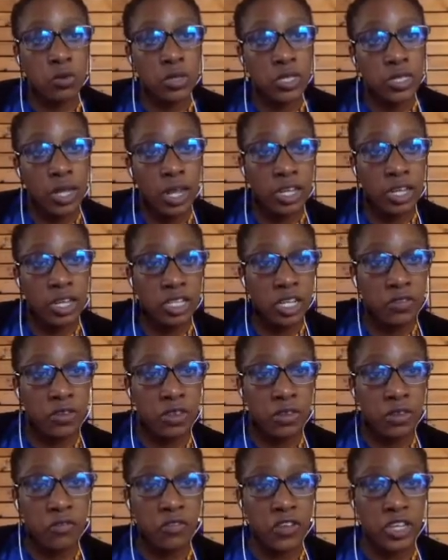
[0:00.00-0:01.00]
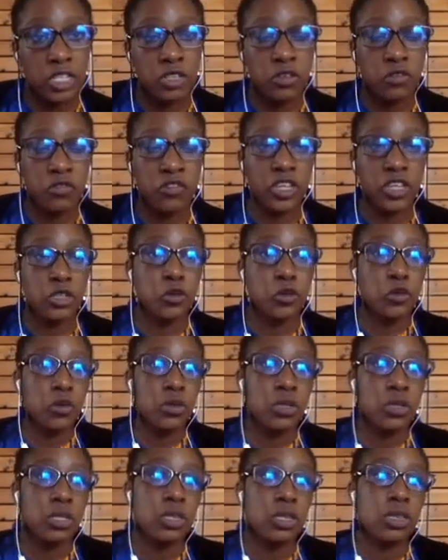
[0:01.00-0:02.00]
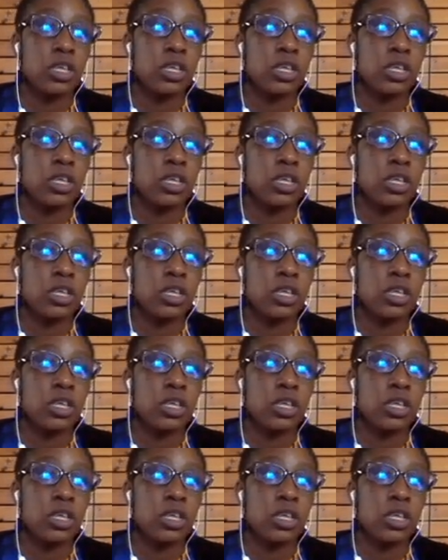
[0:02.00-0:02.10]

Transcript: were selected for the face-to-face course,